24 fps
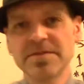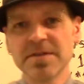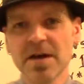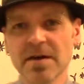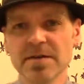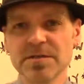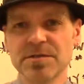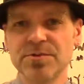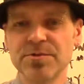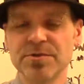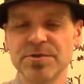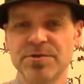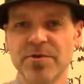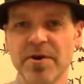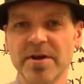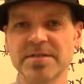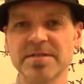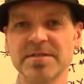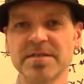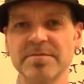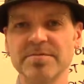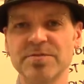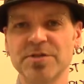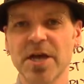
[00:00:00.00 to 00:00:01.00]
on to
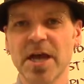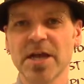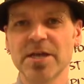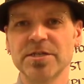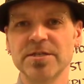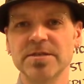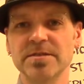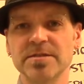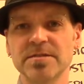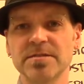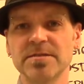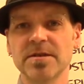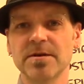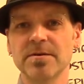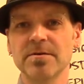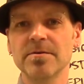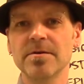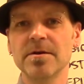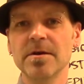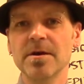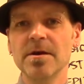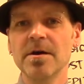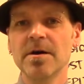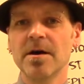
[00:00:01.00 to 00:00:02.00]
addressing objections.
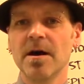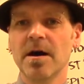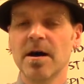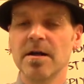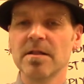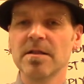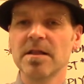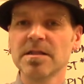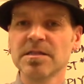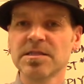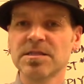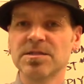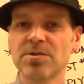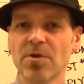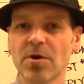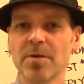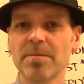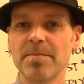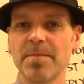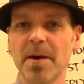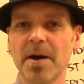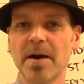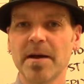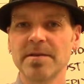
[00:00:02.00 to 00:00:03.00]
So let's
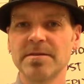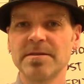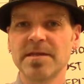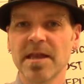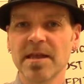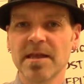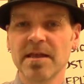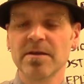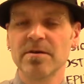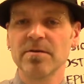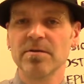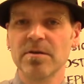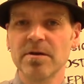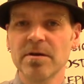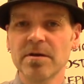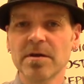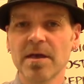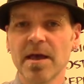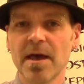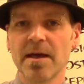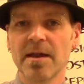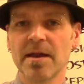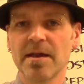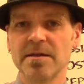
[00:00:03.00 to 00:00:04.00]
start by taking a
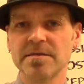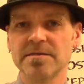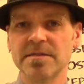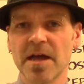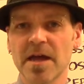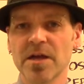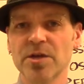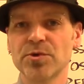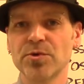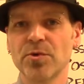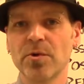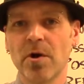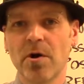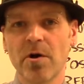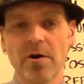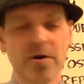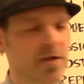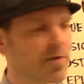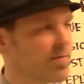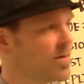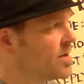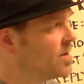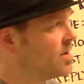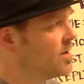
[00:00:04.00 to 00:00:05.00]
look at his actual
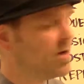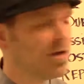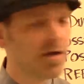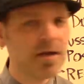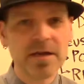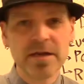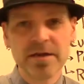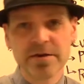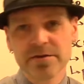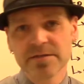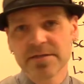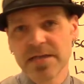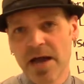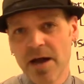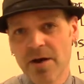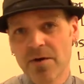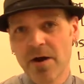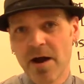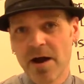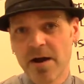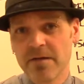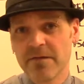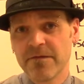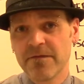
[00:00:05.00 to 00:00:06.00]
argument. Here's how
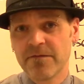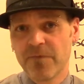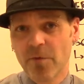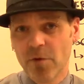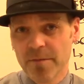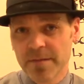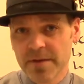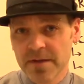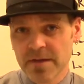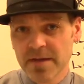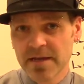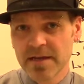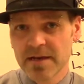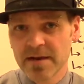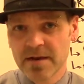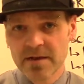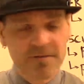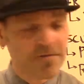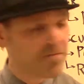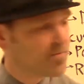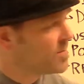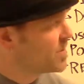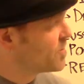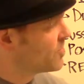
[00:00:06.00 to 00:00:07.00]
I formulated it from the